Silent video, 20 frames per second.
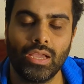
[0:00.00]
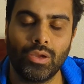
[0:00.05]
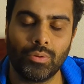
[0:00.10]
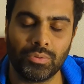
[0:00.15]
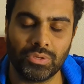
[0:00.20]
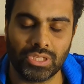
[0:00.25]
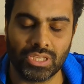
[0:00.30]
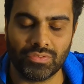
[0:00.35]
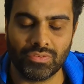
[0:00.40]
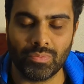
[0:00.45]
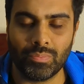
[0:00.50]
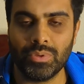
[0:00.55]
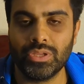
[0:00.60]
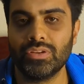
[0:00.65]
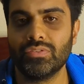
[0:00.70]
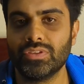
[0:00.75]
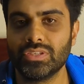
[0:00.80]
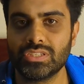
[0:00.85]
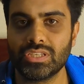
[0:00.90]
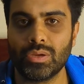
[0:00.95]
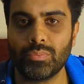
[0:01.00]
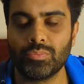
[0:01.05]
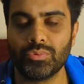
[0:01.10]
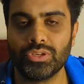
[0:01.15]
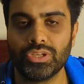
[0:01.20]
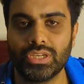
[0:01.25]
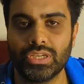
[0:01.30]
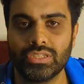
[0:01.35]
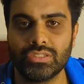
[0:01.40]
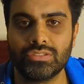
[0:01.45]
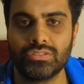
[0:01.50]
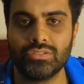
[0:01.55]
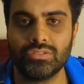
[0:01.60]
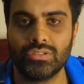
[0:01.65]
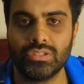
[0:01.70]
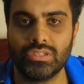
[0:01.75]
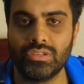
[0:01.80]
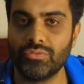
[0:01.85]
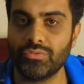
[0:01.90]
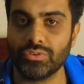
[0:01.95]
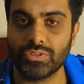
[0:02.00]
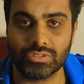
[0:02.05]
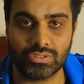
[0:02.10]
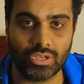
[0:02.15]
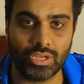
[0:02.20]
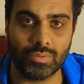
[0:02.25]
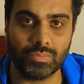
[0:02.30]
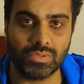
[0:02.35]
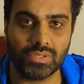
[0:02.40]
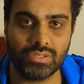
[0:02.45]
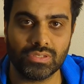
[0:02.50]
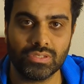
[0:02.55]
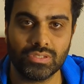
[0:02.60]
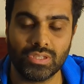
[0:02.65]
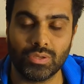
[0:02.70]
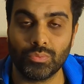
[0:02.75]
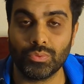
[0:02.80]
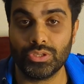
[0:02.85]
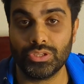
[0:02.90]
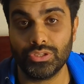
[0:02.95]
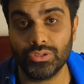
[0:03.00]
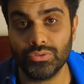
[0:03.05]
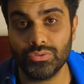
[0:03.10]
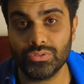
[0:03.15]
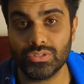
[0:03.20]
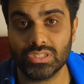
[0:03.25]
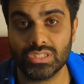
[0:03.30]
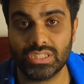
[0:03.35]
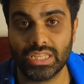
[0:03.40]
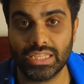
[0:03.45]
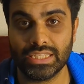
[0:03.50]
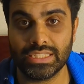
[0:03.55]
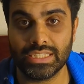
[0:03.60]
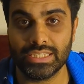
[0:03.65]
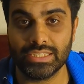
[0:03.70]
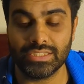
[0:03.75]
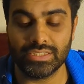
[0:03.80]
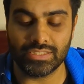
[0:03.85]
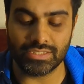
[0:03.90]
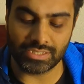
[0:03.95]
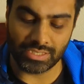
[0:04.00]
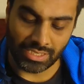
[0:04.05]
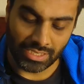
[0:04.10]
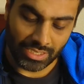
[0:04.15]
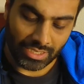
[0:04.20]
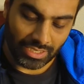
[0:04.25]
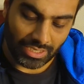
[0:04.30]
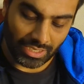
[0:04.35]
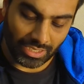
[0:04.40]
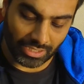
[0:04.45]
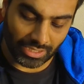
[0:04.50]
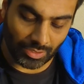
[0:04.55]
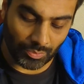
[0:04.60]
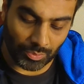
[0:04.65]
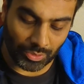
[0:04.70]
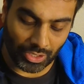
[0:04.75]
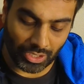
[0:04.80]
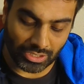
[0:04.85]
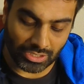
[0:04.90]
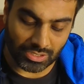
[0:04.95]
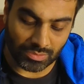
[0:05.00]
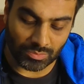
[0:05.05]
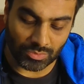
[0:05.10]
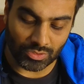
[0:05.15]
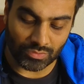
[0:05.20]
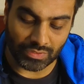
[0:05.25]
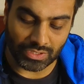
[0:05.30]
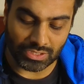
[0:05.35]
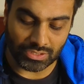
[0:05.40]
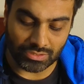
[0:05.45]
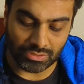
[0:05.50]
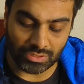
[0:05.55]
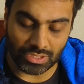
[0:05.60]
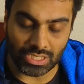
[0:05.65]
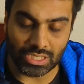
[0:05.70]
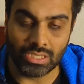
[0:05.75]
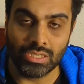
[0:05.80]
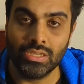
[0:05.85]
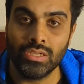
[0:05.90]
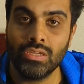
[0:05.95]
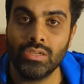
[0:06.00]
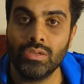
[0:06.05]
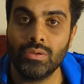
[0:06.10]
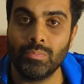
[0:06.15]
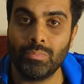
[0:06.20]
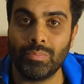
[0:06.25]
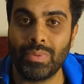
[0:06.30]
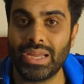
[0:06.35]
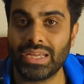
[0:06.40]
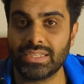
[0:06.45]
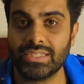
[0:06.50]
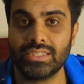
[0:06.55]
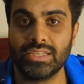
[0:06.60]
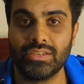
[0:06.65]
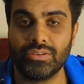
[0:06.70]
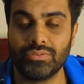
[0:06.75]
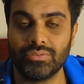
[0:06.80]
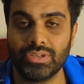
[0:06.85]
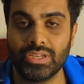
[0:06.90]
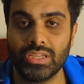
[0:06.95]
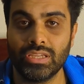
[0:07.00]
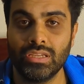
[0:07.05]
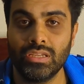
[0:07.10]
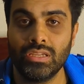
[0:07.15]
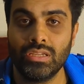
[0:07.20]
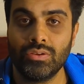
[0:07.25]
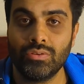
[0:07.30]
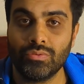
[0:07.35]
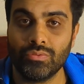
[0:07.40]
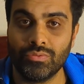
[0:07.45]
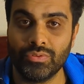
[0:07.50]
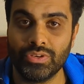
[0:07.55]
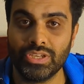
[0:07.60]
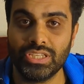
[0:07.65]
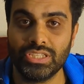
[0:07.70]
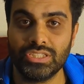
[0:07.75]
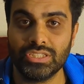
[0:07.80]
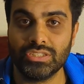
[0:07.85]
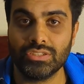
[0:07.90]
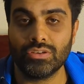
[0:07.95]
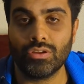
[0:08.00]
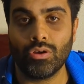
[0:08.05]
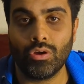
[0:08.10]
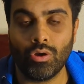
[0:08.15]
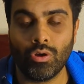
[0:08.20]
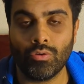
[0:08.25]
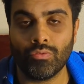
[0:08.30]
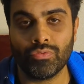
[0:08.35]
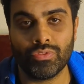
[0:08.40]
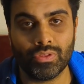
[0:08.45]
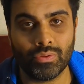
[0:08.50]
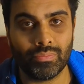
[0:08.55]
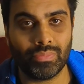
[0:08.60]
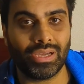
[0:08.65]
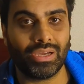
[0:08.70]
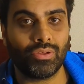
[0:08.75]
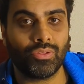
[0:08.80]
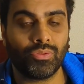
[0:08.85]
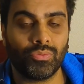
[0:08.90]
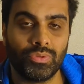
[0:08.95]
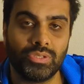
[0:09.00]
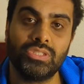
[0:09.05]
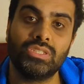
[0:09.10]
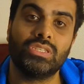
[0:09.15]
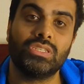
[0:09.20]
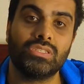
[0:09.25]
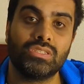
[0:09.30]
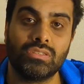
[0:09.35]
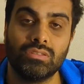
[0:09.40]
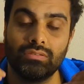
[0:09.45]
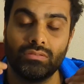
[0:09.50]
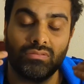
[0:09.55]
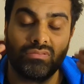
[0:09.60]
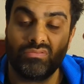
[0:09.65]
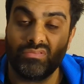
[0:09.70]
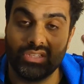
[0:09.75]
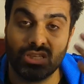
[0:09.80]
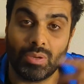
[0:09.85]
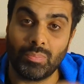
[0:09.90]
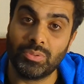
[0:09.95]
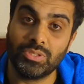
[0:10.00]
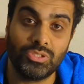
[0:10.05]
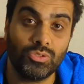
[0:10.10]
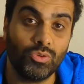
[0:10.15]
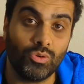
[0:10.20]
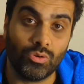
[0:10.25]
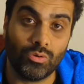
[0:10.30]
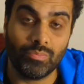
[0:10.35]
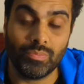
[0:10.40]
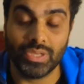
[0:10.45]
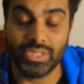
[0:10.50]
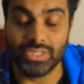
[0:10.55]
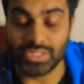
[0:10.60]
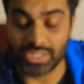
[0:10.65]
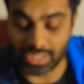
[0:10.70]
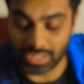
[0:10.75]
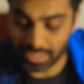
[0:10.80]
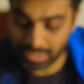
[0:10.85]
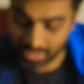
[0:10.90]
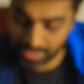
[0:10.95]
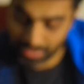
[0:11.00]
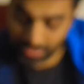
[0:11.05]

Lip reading: I'm going to give a bit of a summary as to the different types that we use as dentists, and then we're going to move into the maxillary region of the mouth, which is the upper jaw, basically.